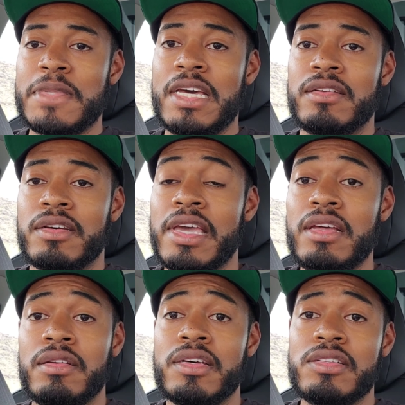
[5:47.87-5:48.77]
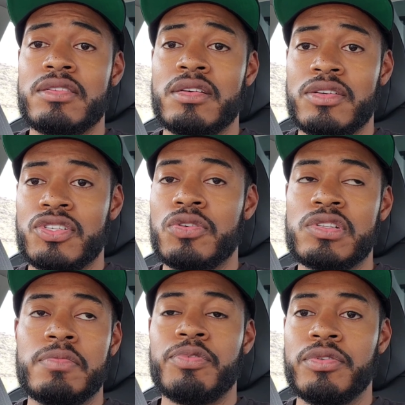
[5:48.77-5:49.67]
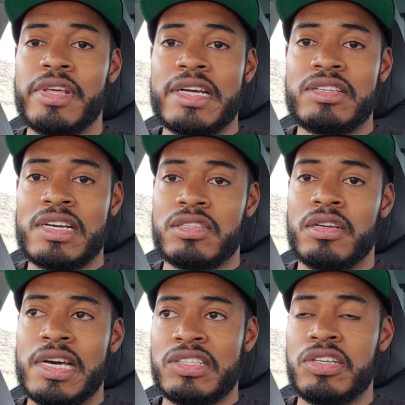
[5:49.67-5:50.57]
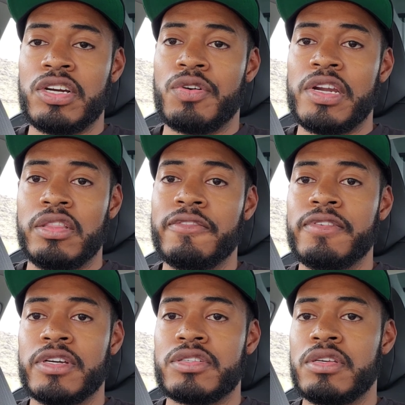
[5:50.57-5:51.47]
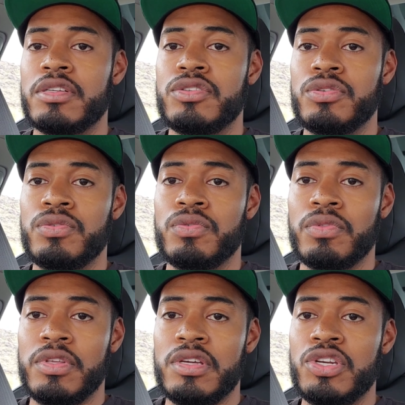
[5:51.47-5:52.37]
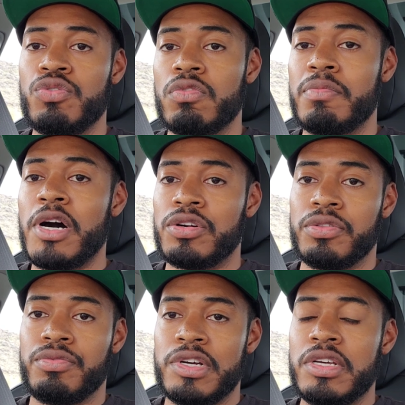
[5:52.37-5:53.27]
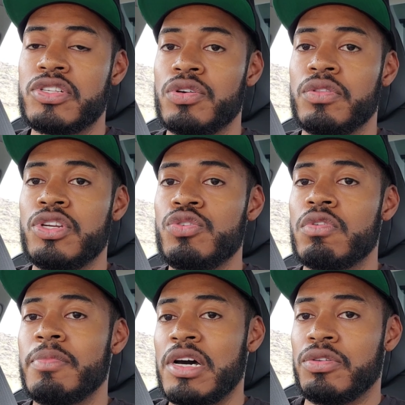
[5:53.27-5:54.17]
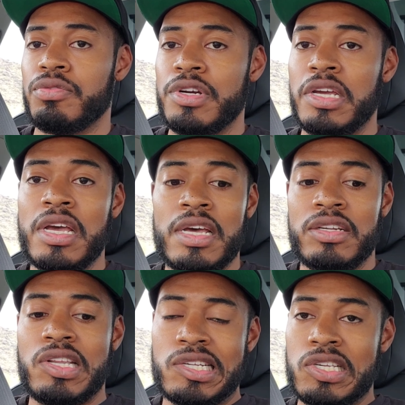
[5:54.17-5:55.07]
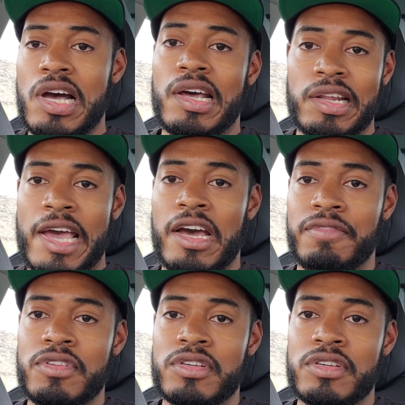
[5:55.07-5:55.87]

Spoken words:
And again, it's so simple that Tesla has integrated the fix into the newer Model 3. So the newer Model 3 does not have